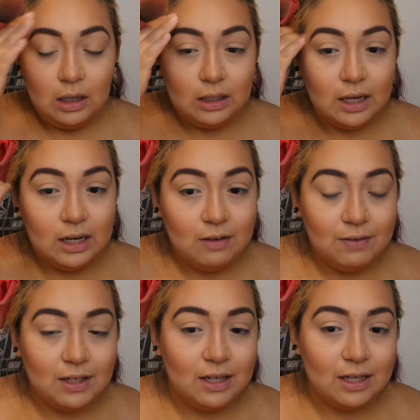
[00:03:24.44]
Again, I
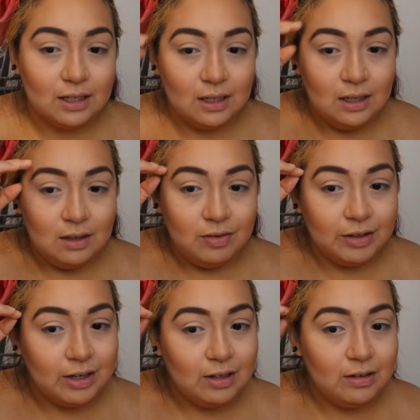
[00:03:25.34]
feel like
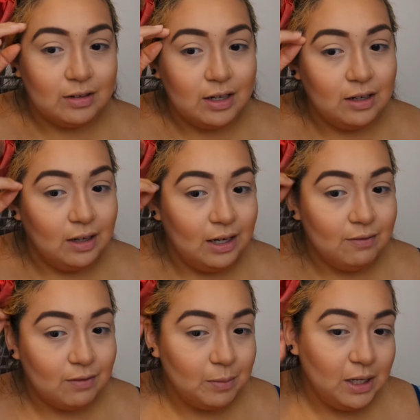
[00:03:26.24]
the color's kind of
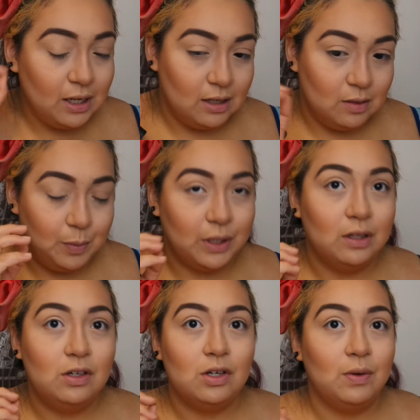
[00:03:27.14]
light for me and it's
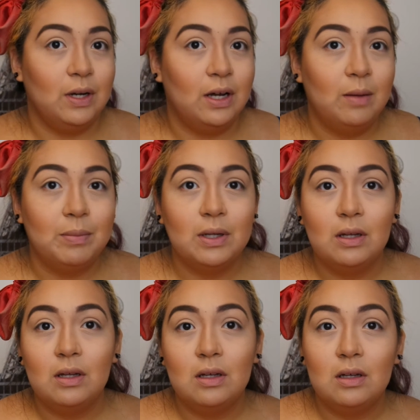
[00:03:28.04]
barely showing up.
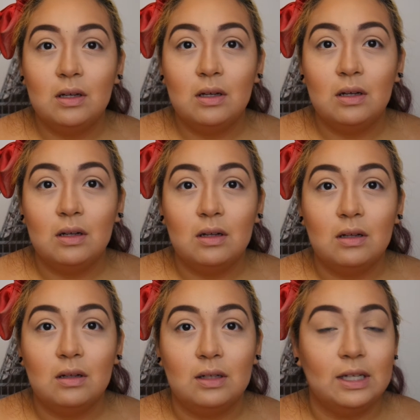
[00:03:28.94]

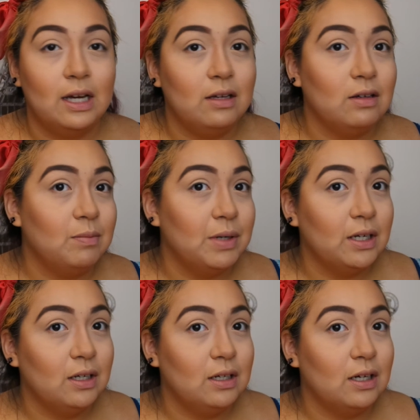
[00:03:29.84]
Like, yeah, you can
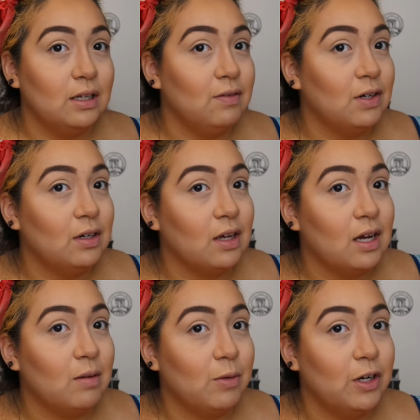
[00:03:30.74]
barely tell even on
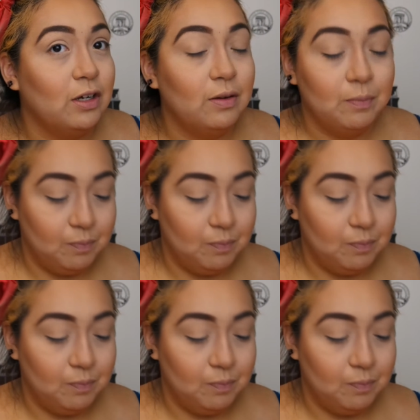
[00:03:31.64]
camera.